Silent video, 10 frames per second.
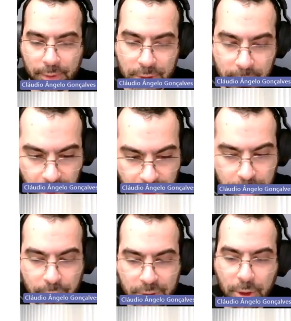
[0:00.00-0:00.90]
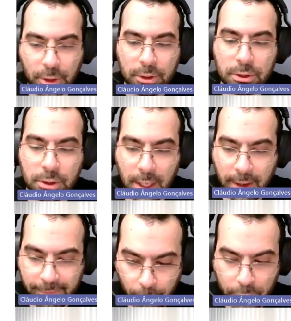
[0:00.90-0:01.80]
simulation results
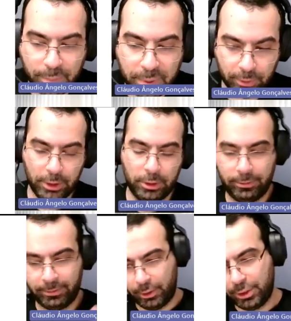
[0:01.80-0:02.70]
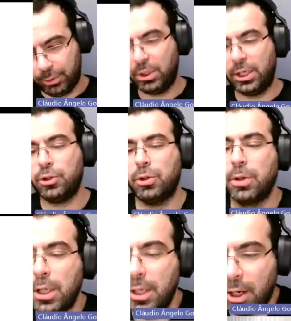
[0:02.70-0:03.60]
for the period of our
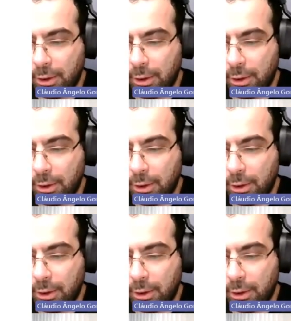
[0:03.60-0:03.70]
simulation